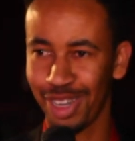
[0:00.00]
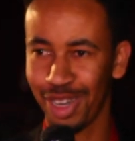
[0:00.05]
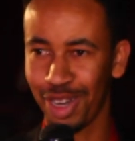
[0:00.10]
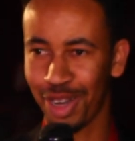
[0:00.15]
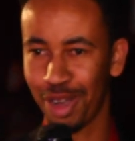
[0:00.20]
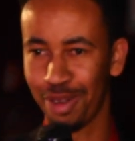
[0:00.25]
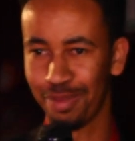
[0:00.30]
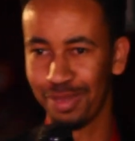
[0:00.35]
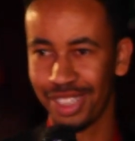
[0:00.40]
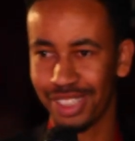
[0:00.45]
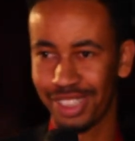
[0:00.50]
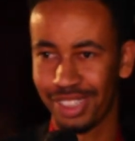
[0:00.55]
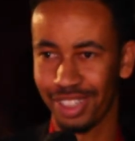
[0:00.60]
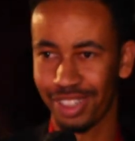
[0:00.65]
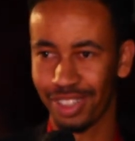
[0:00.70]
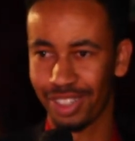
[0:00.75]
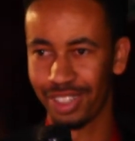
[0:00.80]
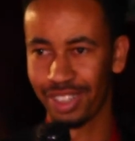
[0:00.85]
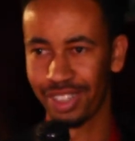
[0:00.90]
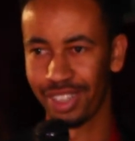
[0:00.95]
comment.
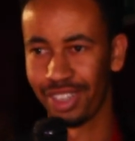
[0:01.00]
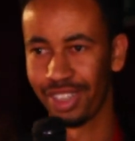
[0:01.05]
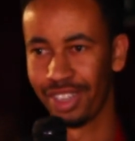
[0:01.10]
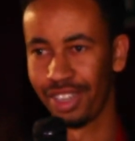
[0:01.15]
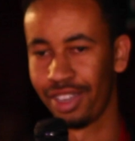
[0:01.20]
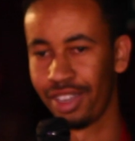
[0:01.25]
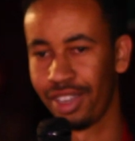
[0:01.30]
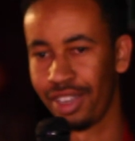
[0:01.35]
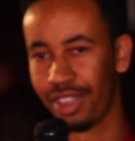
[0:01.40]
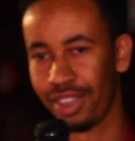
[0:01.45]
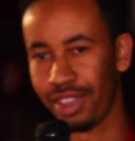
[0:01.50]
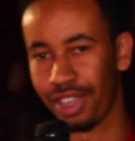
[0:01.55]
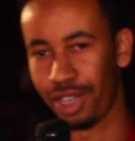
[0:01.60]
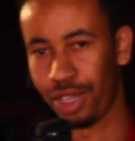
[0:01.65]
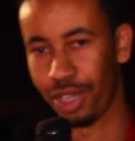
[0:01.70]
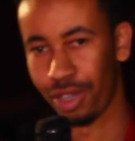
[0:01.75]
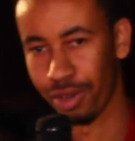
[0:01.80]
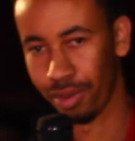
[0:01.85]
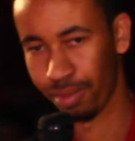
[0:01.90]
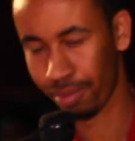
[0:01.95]
So
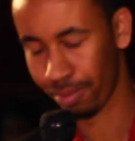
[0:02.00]
thank you.